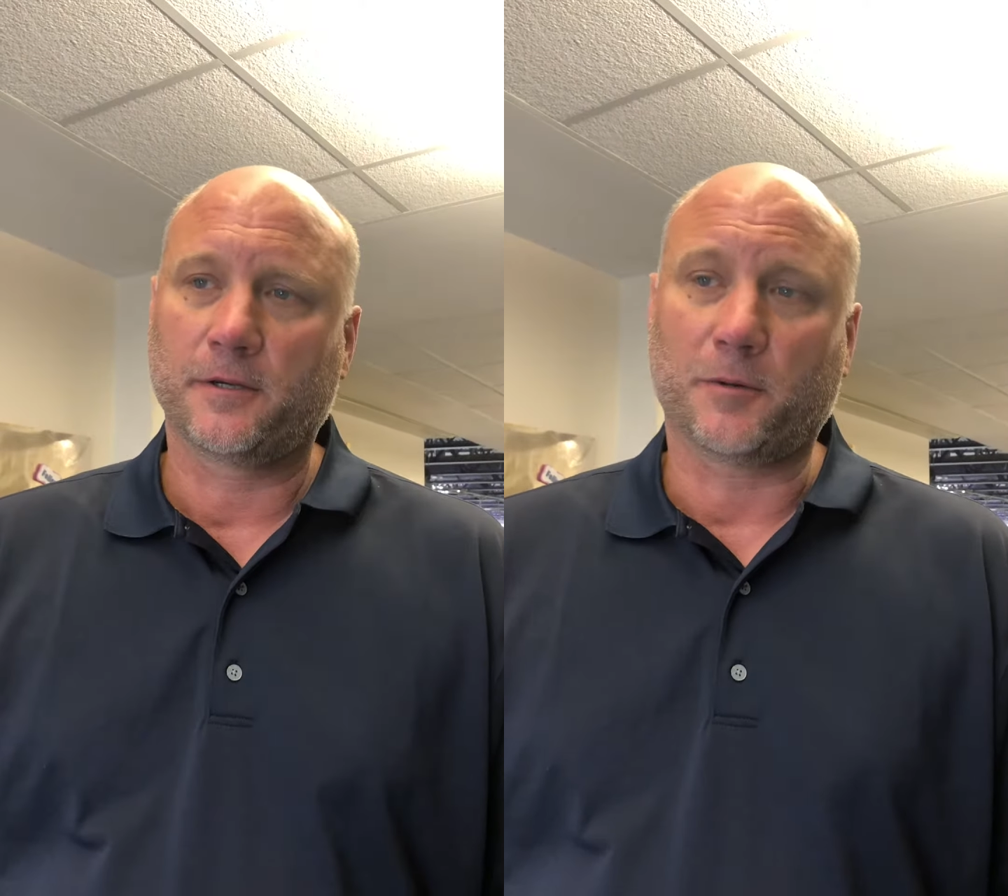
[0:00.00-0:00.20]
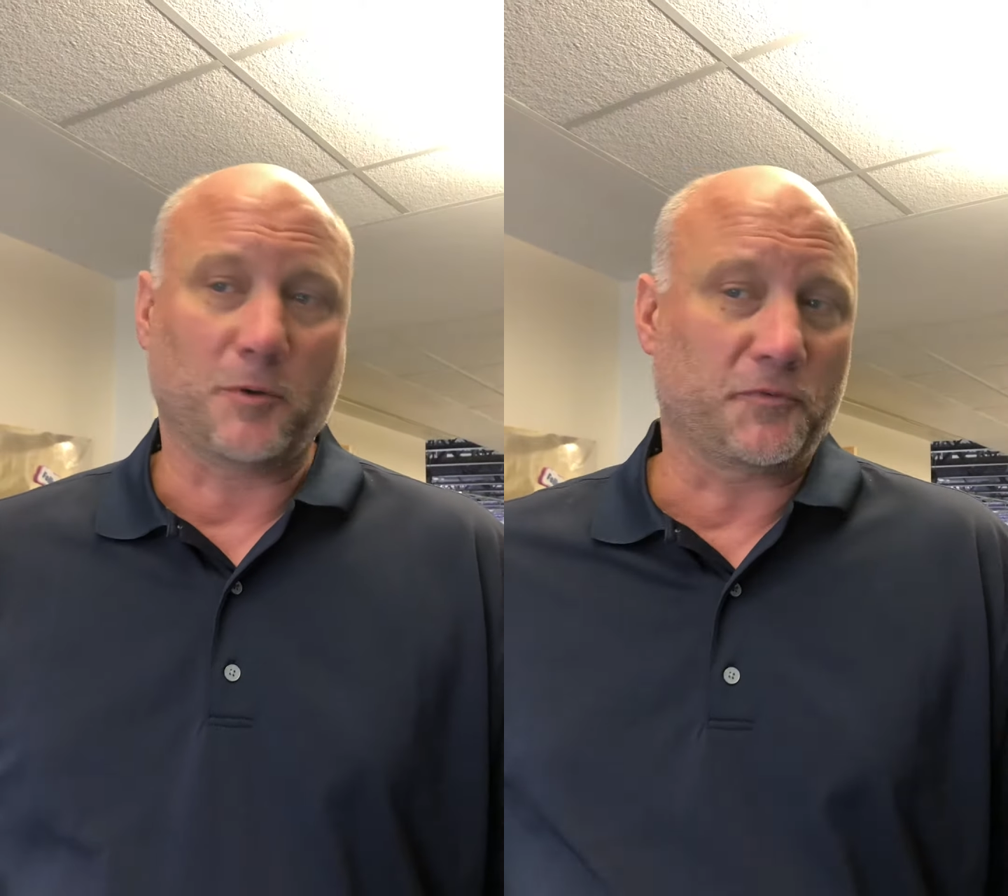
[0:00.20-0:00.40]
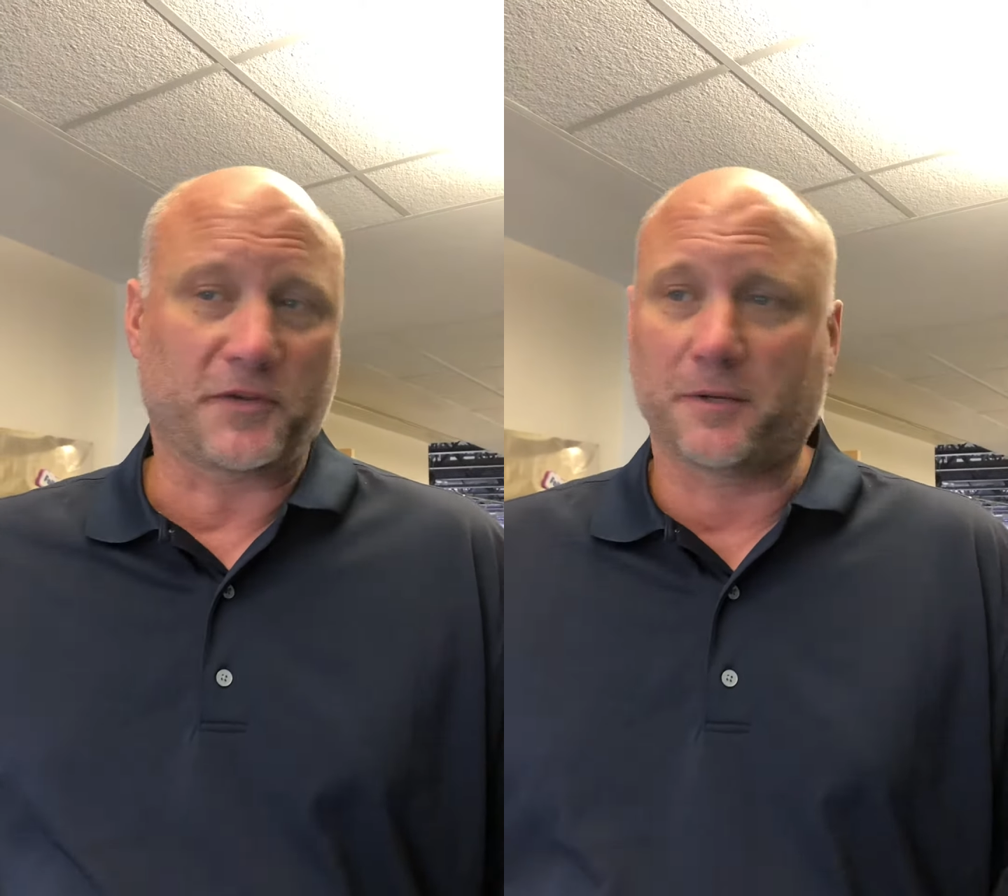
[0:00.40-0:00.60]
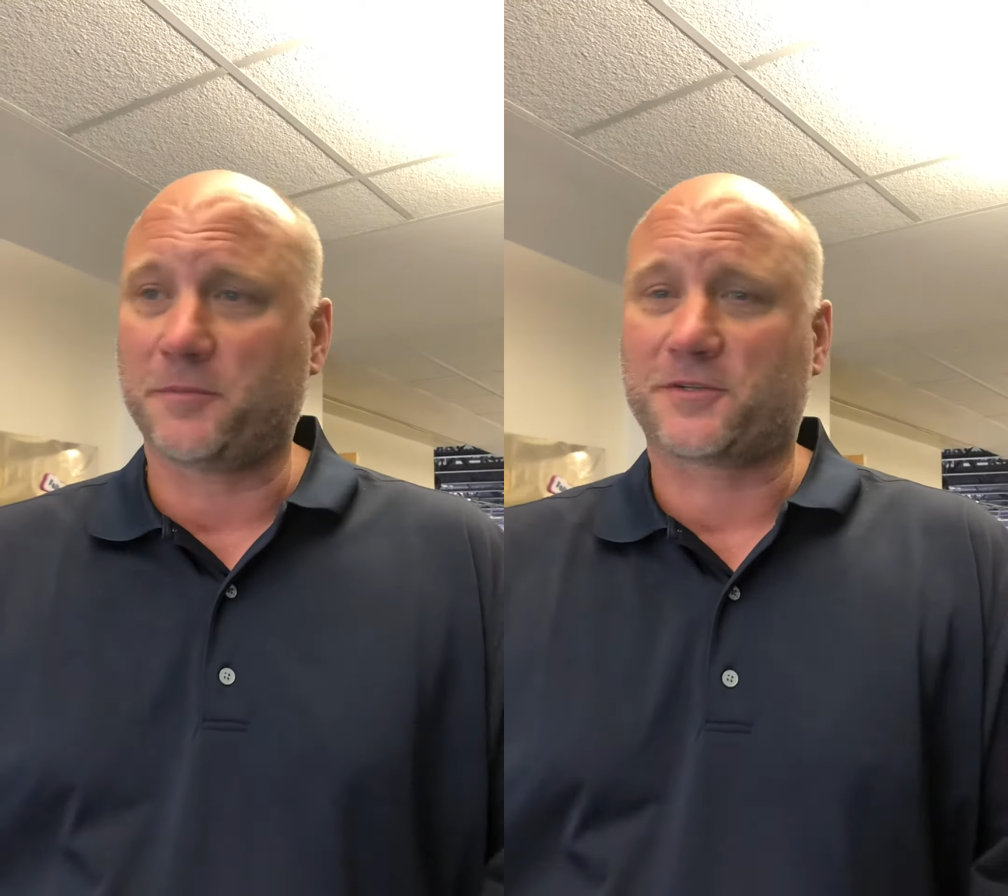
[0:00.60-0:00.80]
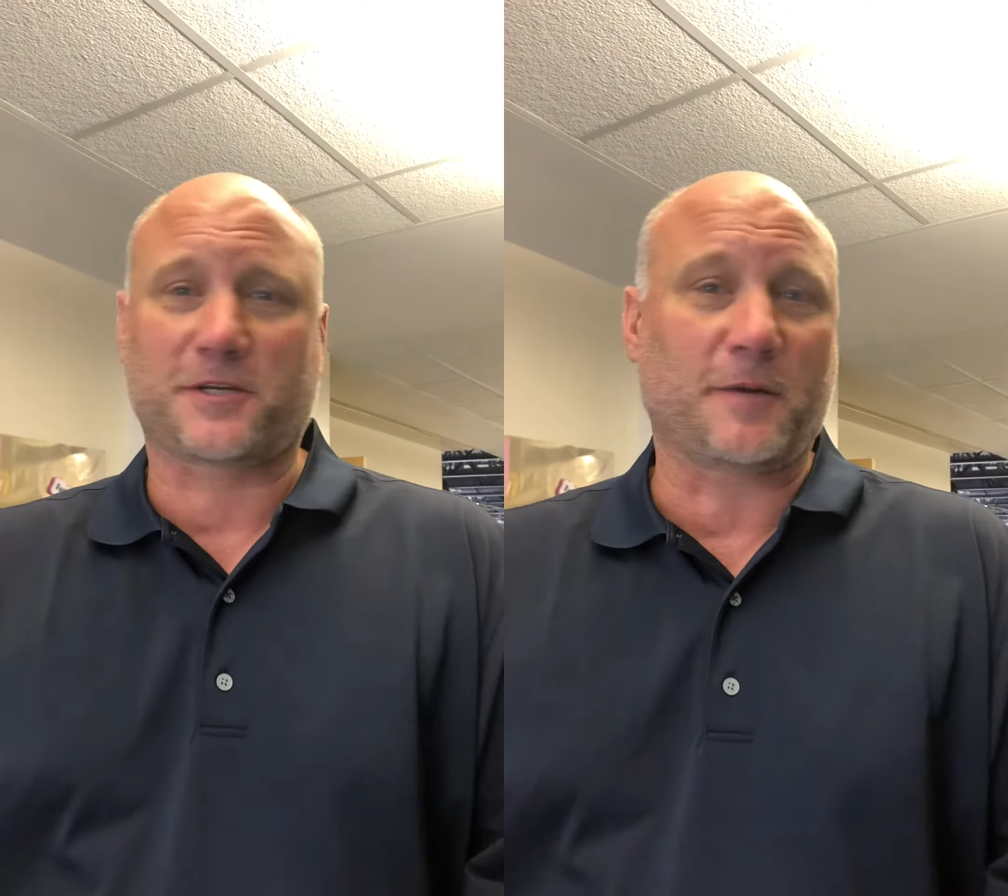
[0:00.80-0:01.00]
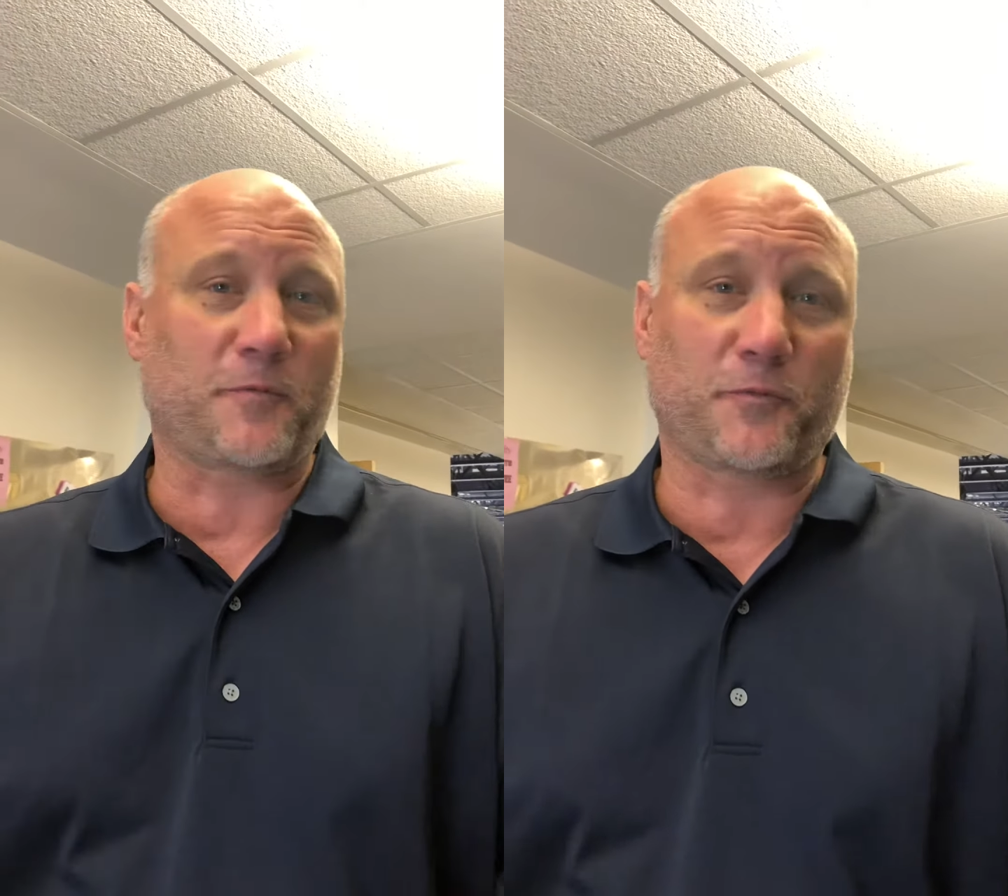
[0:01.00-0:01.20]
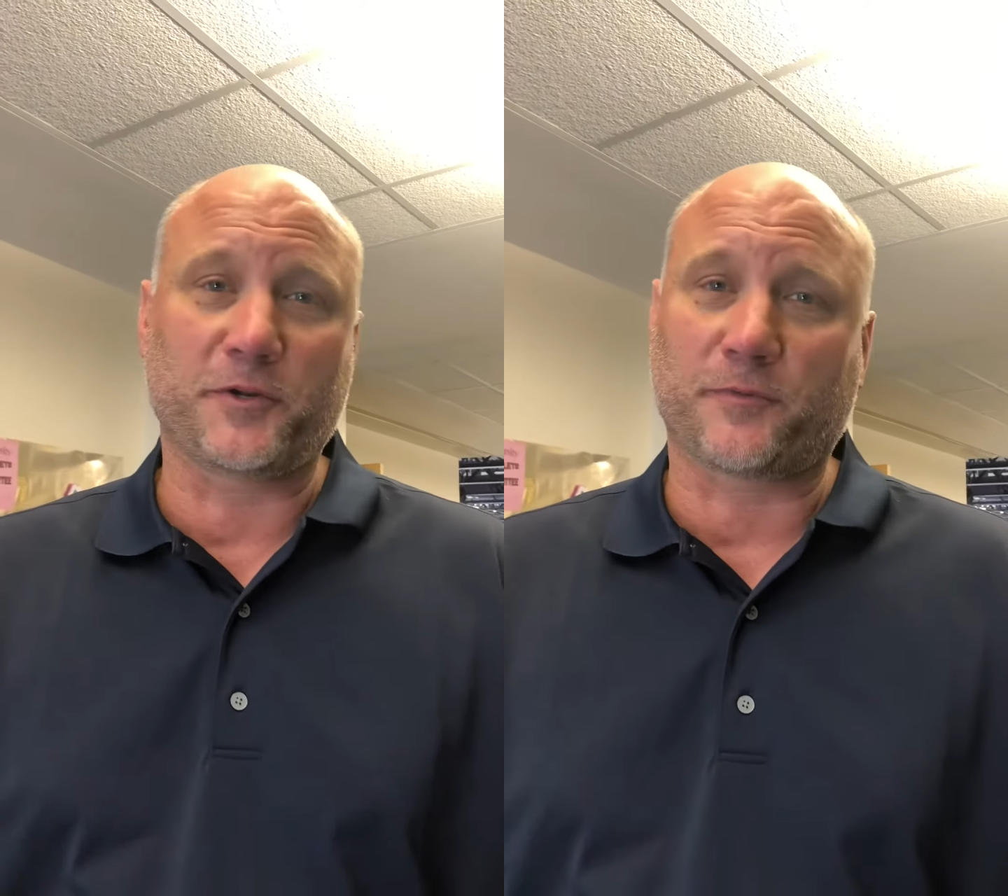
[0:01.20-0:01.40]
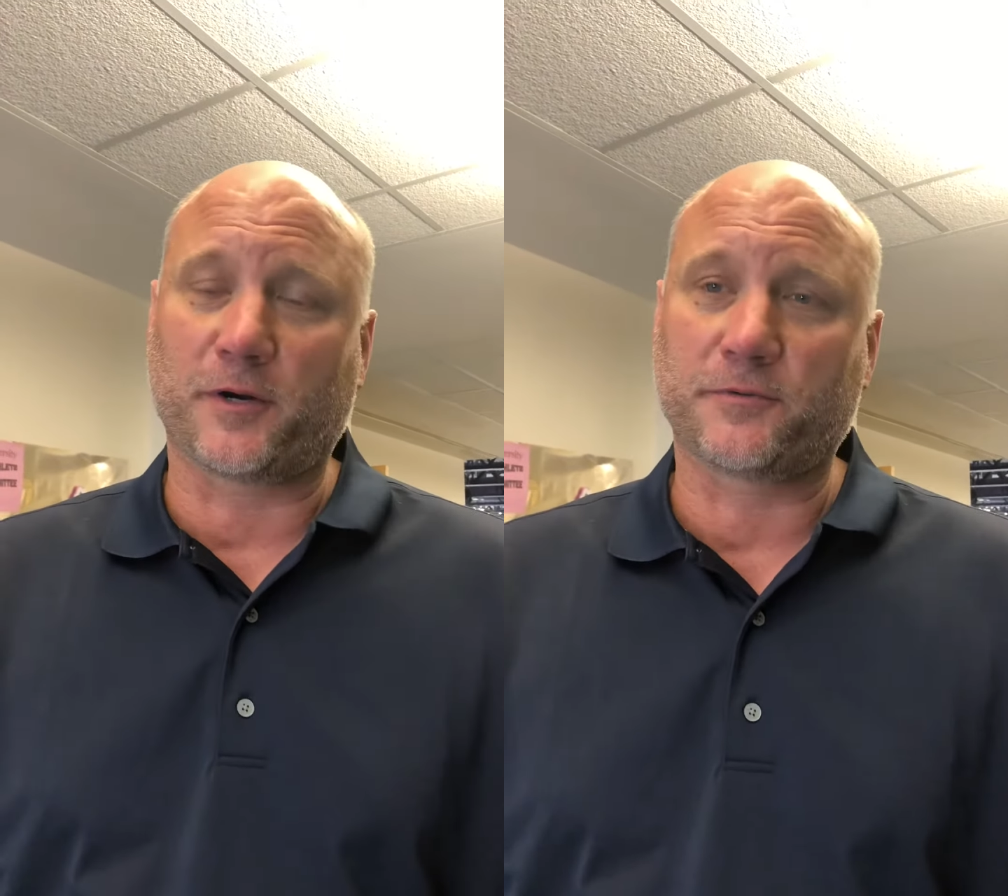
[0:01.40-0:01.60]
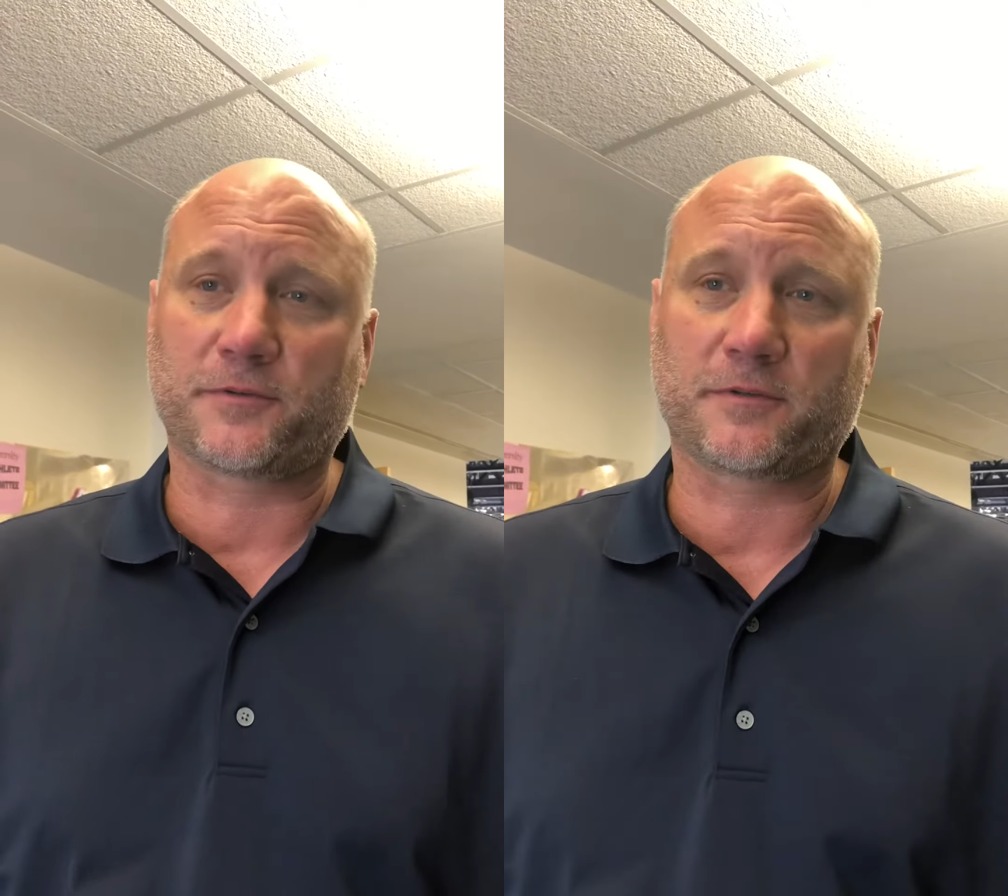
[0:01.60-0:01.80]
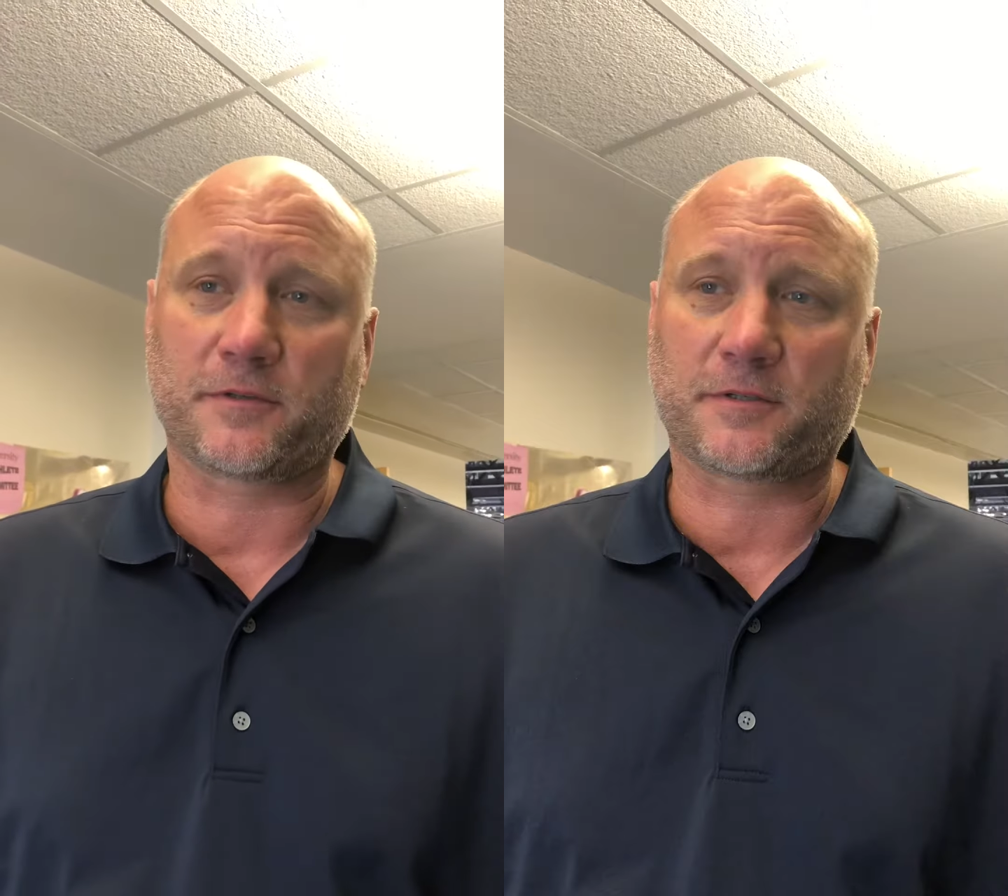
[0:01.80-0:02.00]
You know, both teams missed a couple free throws.